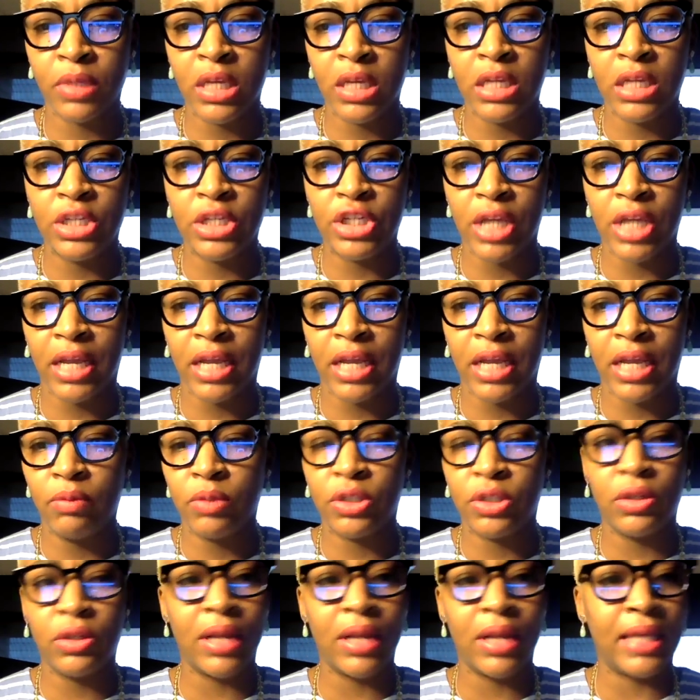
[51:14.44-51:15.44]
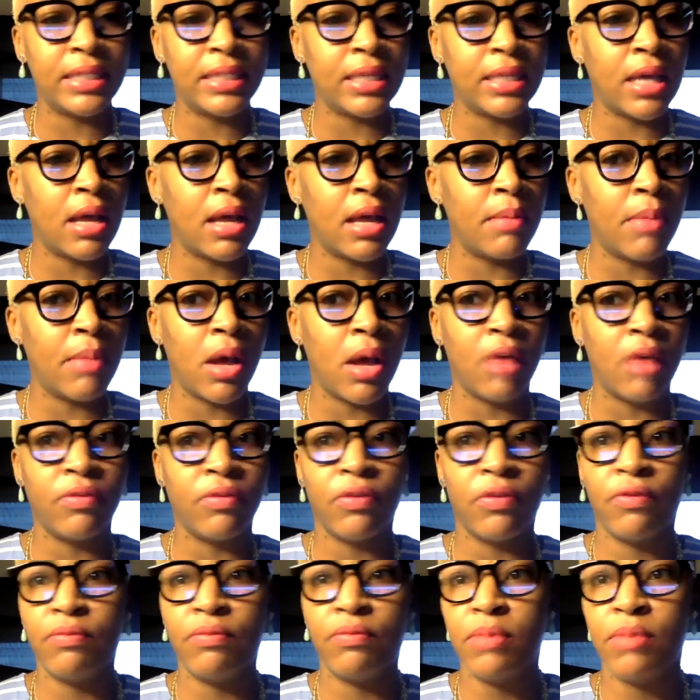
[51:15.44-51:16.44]
Jane, would you like to come
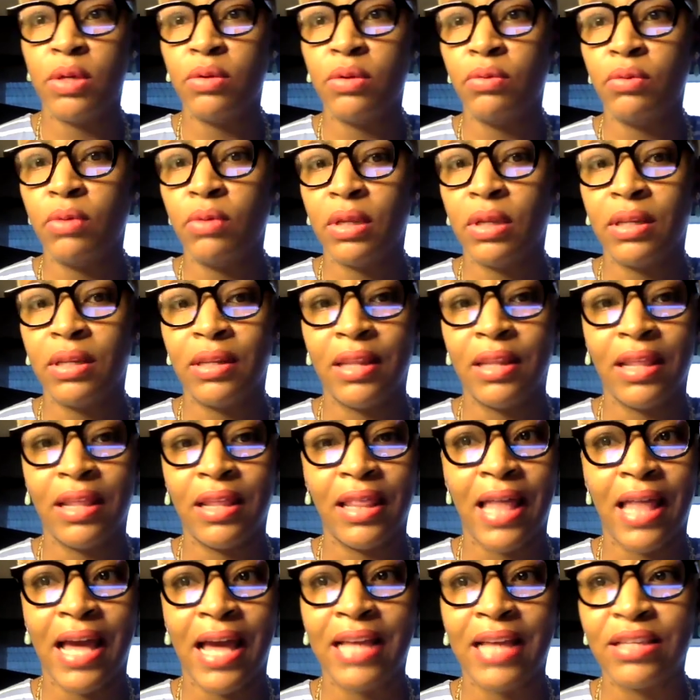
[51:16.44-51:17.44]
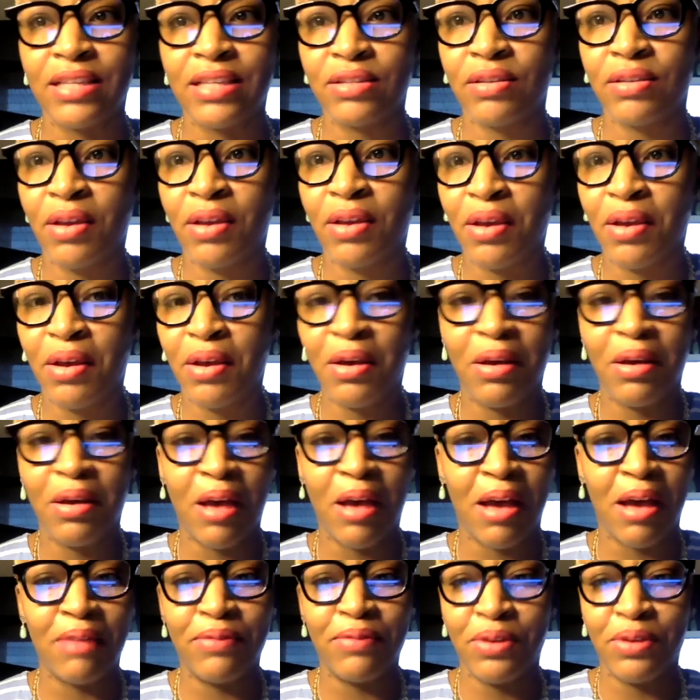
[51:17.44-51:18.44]
off of mute in the last
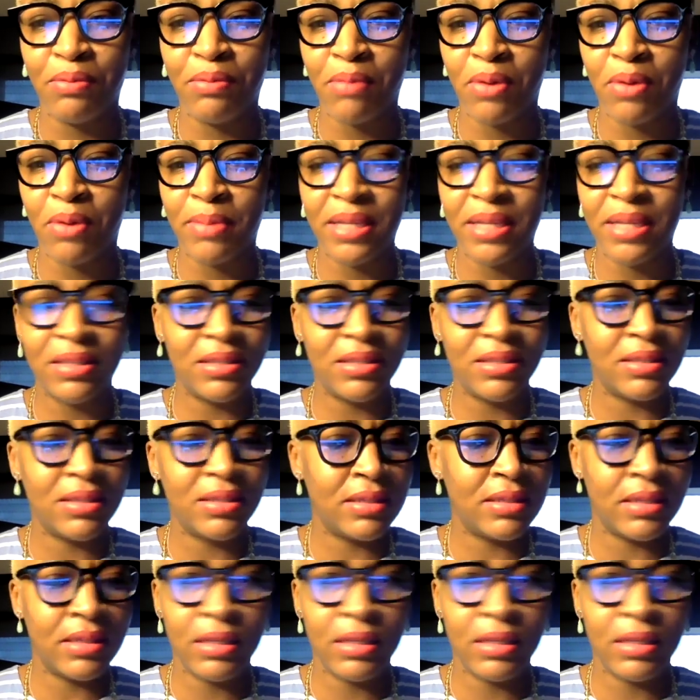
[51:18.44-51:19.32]
few moments?